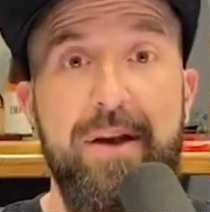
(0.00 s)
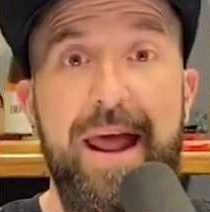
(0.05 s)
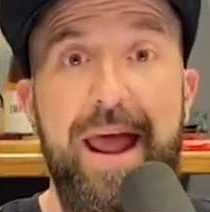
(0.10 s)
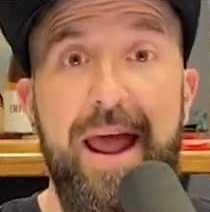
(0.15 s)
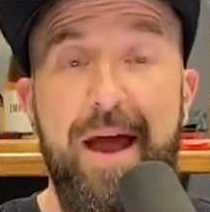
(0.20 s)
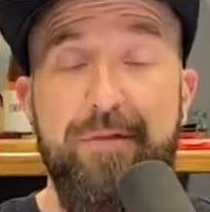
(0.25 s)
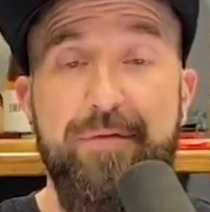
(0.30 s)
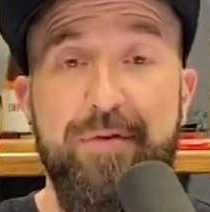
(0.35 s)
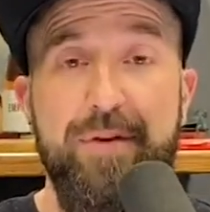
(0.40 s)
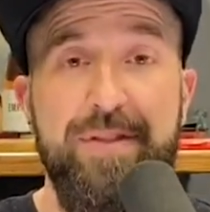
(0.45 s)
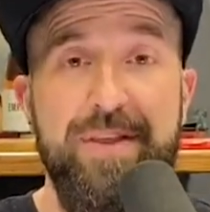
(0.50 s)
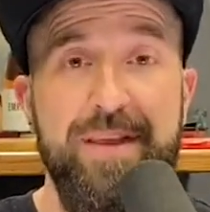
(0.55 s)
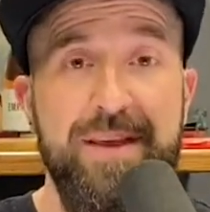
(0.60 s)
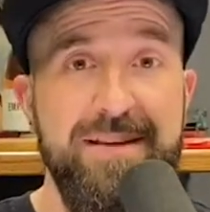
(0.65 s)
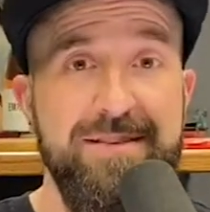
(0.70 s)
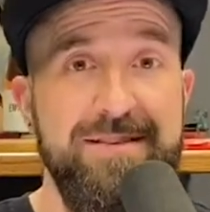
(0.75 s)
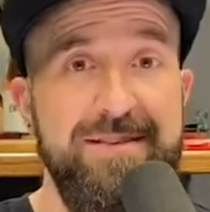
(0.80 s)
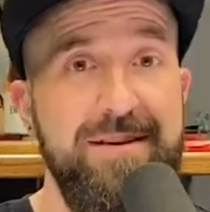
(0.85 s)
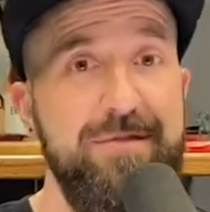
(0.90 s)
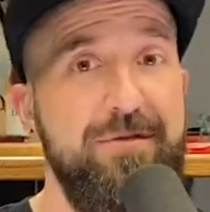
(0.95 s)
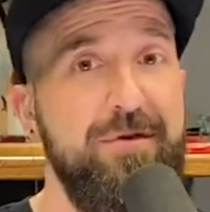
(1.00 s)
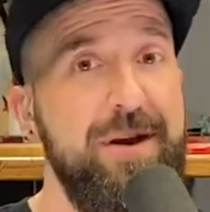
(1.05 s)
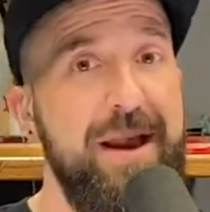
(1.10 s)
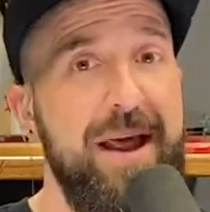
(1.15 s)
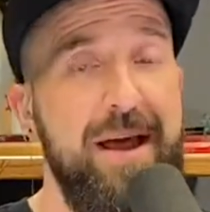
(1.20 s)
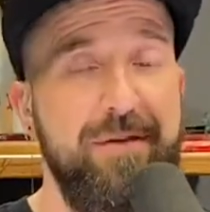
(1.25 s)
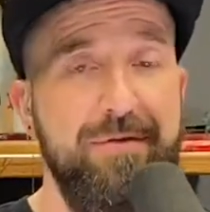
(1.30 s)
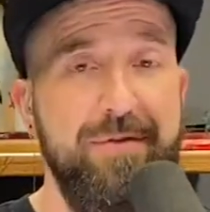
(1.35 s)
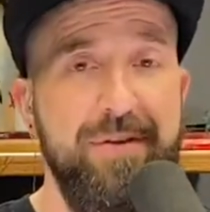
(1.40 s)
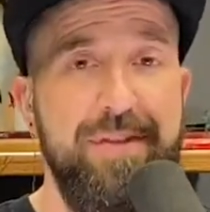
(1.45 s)
Everything is different.
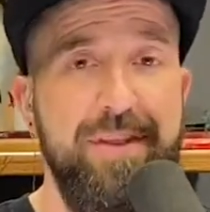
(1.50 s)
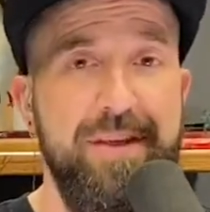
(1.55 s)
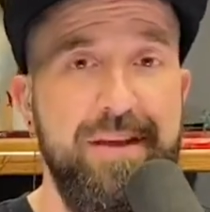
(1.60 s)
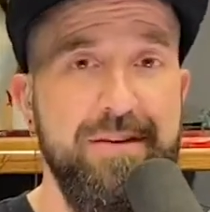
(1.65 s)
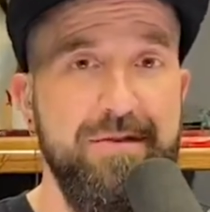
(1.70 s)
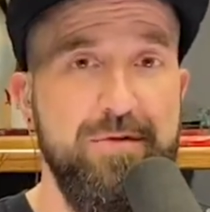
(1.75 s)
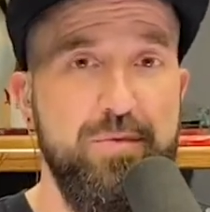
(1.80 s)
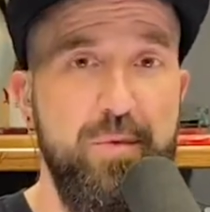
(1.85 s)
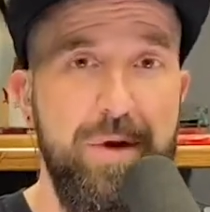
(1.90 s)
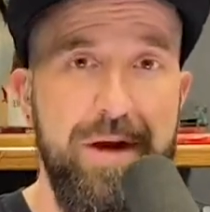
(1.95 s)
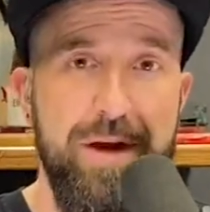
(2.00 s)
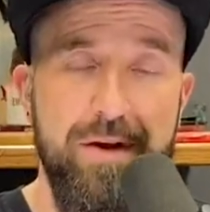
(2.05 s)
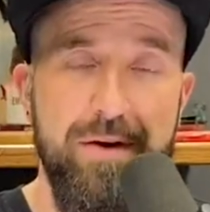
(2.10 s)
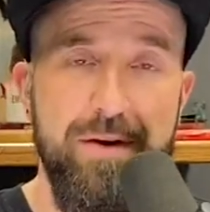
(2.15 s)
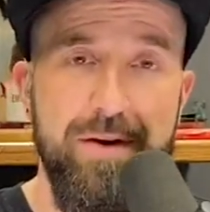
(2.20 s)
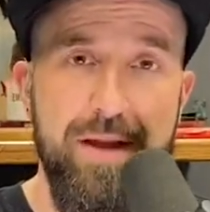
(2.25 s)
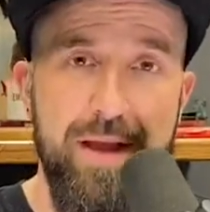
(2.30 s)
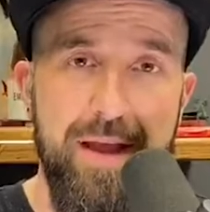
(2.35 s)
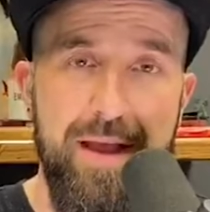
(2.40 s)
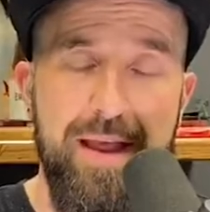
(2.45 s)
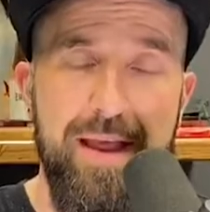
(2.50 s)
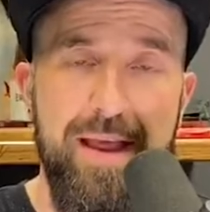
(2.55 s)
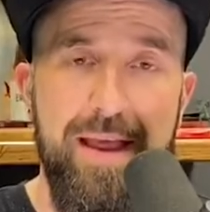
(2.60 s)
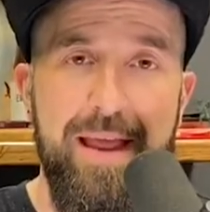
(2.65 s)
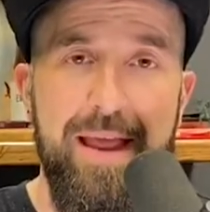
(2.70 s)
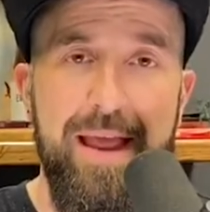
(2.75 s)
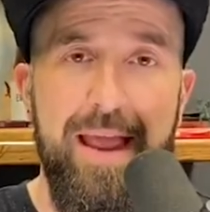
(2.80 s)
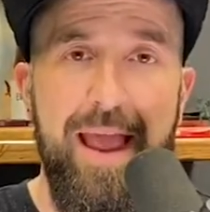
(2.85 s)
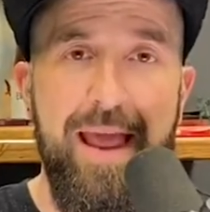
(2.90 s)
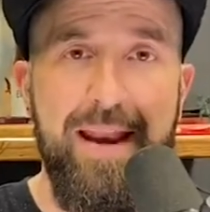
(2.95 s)
Everything is weird.
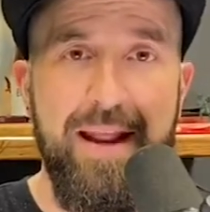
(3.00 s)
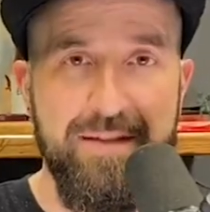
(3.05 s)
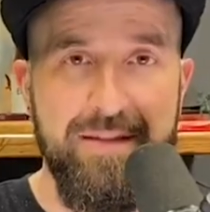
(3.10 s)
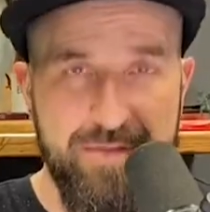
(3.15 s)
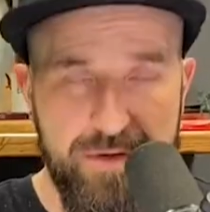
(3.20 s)
And as a